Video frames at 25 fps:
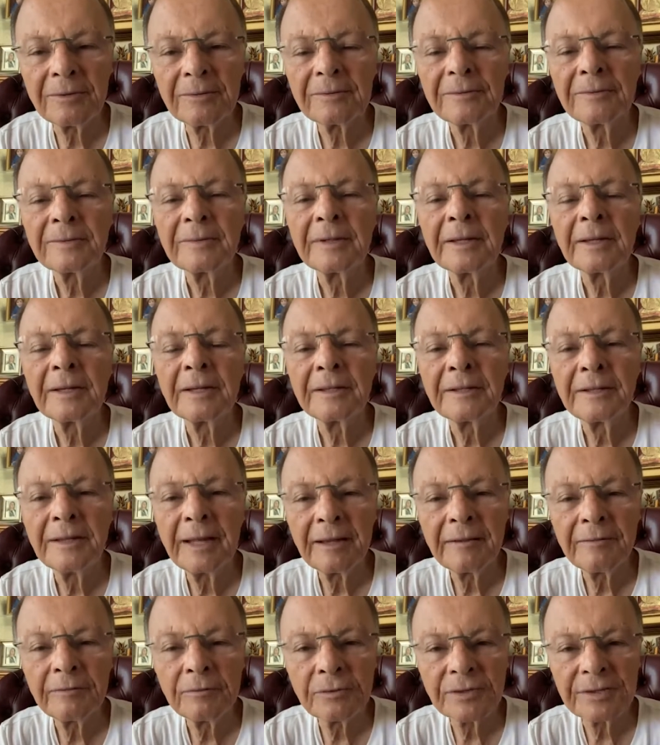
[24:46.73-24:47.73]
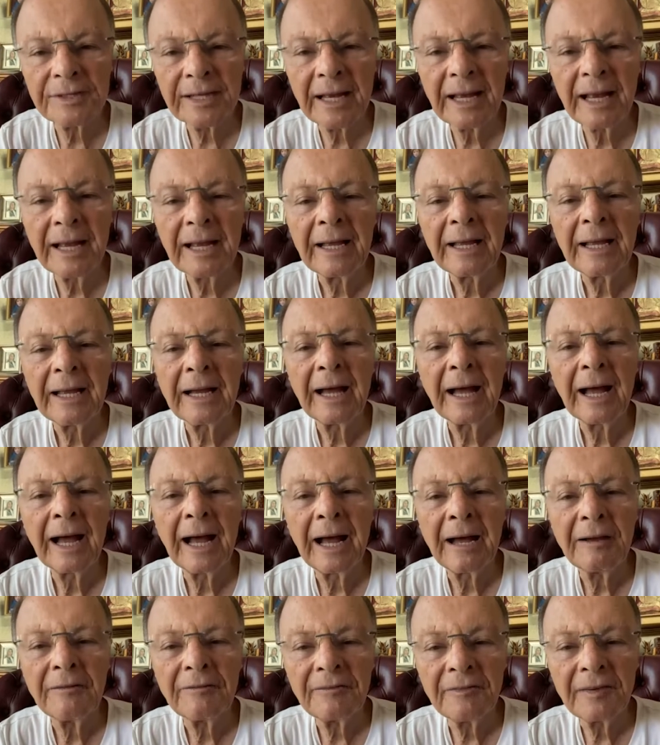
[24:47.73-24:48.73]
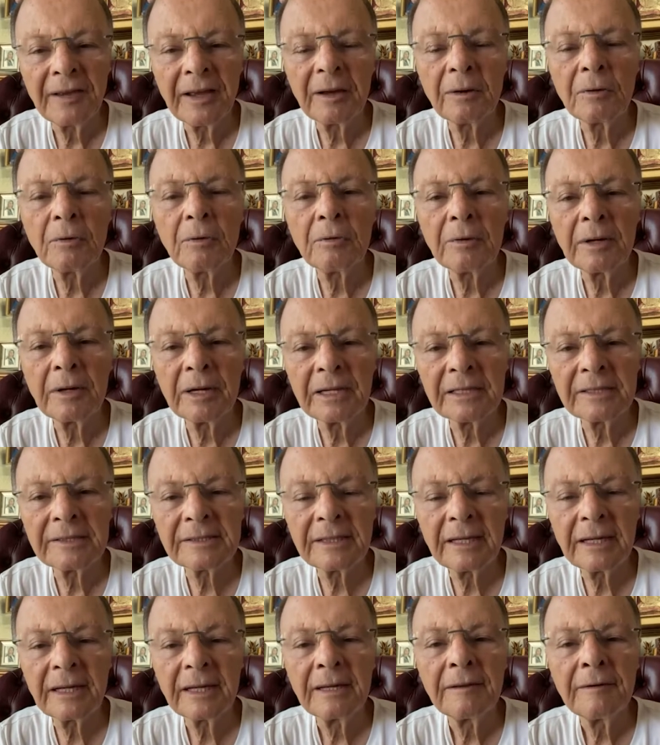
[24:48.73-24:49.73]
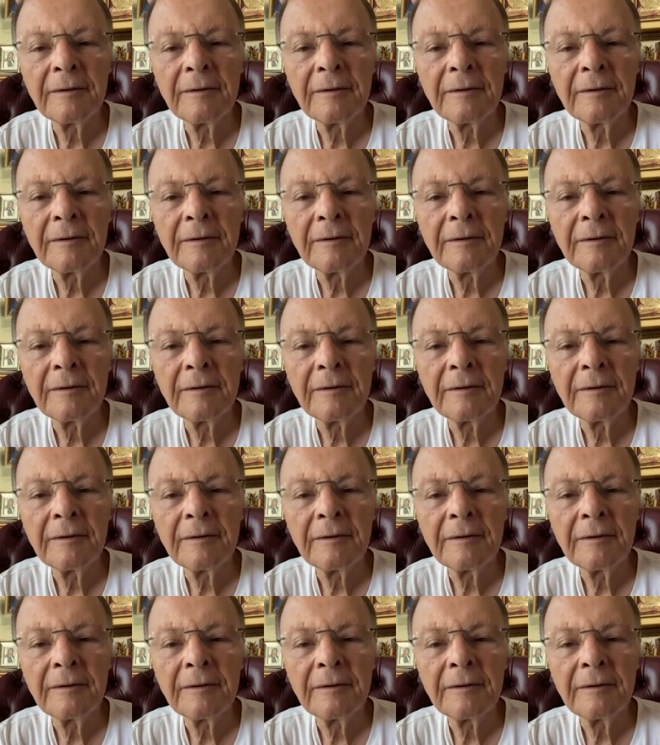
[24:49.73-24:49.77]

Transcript: So you should use